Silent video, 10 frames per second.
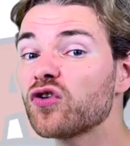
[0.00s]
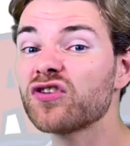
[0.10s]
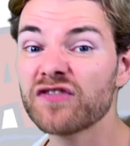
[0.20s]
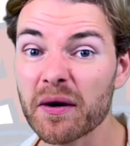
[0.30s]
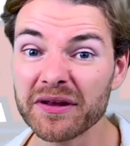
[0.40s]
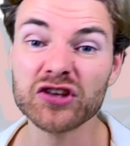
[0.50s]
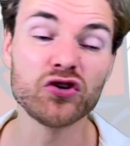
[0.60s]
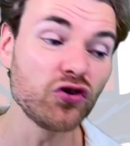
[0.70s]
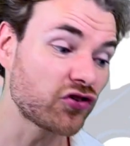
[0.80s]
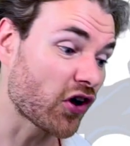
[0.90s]
a very good
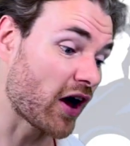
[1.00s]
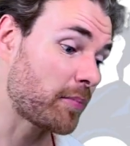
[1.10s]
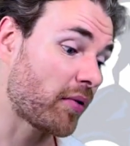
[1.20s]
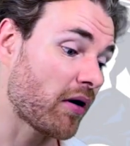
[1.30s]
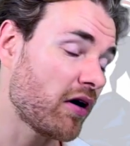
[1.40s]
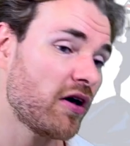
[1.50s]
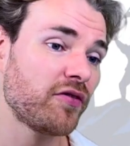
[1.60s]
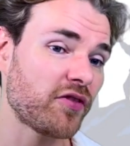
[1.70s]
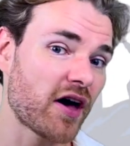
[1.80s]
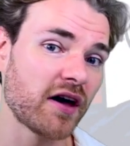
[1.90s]
typer,
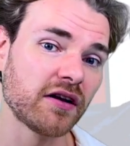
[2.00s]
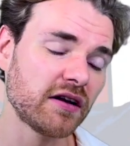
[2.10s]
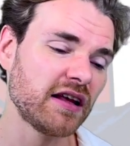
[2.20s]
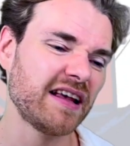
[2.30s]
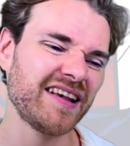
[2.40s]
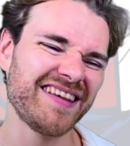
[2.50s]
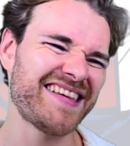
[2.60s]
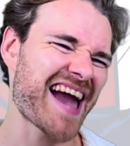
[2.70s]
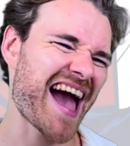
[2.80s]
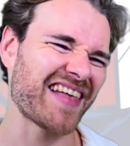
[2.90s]
then
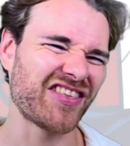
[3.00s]
yeah, the